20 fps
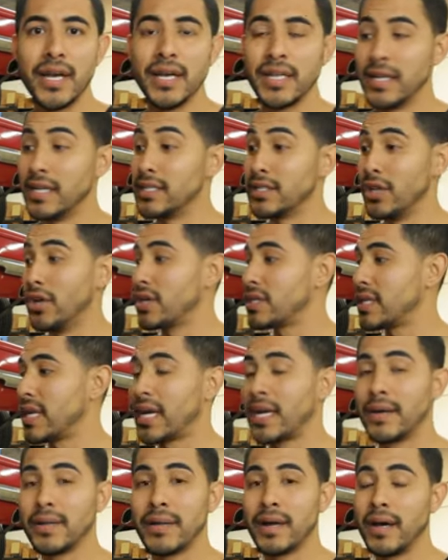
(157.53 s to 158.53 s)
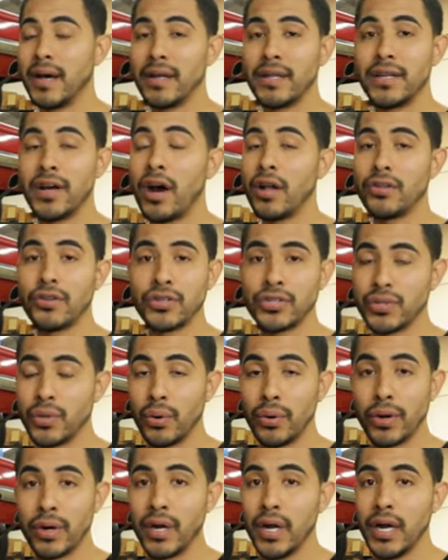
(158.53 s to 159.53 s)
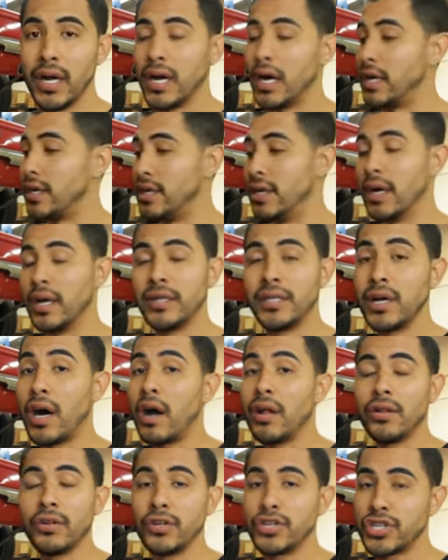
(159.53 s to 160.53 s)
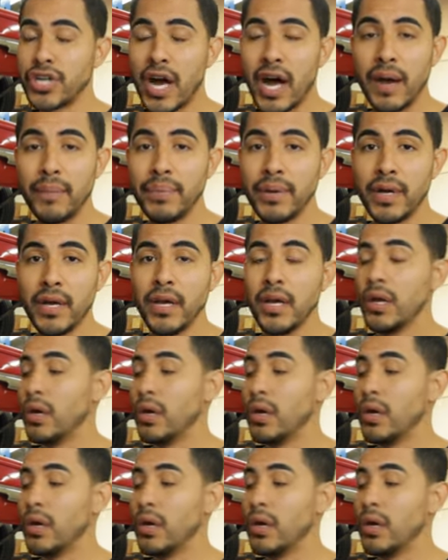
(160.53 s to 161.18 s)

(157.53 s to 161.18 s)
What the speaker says: This looks like a dollar store, a dollar shop,